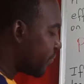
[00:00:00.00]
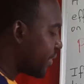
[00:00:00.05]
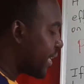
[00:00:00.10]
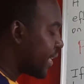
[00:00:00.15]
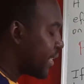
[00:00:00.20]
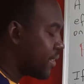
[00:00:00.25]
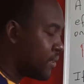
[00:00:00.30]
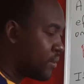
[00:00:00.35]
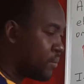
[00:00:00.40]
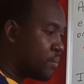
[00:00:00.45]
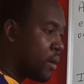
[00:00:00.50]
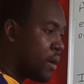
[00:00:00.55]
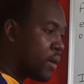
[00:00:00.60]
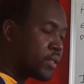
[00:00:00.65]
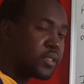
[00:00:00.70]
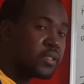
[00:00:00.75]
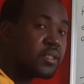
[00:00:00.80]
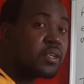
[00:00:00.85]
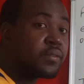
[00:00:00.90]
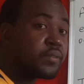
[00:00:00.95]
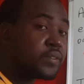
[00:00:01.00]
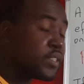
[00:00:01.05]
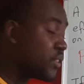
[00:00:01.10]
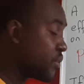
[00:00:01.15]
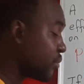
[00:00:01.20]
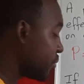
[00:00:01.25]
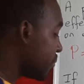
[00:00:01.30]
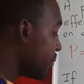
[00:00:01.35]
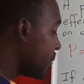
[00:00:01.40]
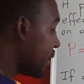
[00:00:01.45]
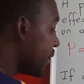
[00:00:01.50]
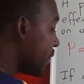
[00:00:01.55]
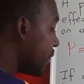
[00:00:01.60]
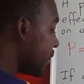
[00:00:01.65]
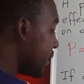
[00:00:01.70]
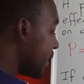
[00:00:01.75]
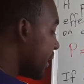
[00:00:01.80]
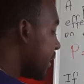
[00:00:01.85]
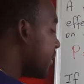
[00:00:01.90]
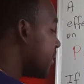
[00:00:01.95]
that the box covers would be the
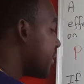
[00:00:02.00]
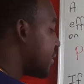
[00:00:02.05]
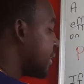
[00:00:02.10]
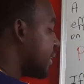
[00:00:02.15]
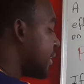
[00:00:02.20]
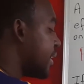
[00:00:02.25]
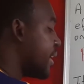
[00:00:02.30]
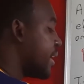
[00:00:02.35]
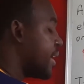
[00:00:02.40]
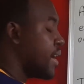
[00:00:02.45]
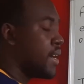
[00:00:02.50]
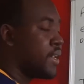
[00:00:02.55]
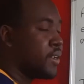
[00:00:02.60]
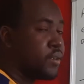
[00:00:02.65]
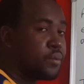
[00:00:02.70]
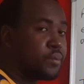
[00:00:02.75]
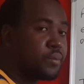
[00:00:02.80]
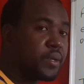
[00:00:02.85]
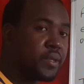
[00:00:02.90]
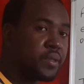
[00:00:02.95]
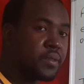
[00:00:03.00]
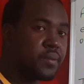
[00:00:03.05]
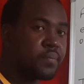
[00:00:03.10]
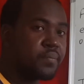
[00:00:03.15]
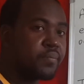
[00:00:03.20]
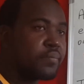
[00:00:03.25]
length and the width,